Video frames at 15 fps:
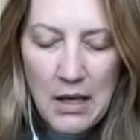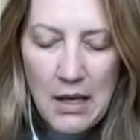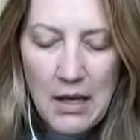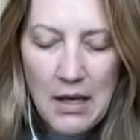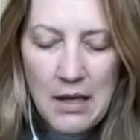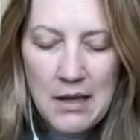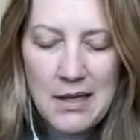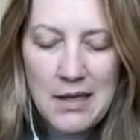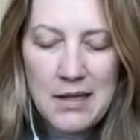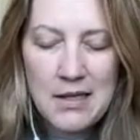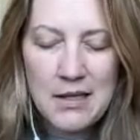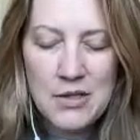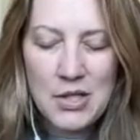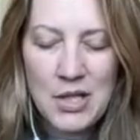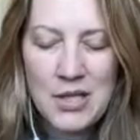And then
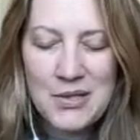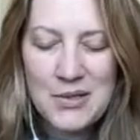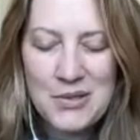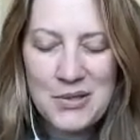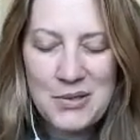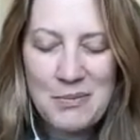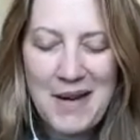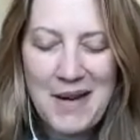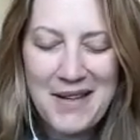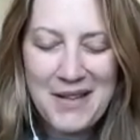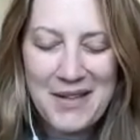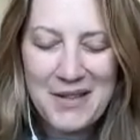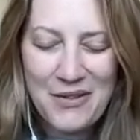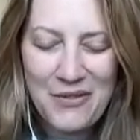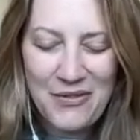gentle smile
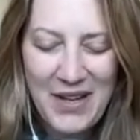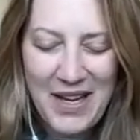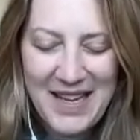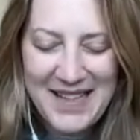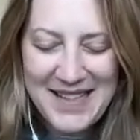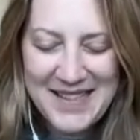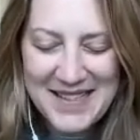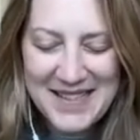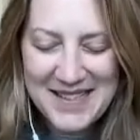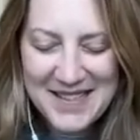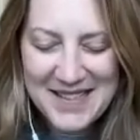on the face.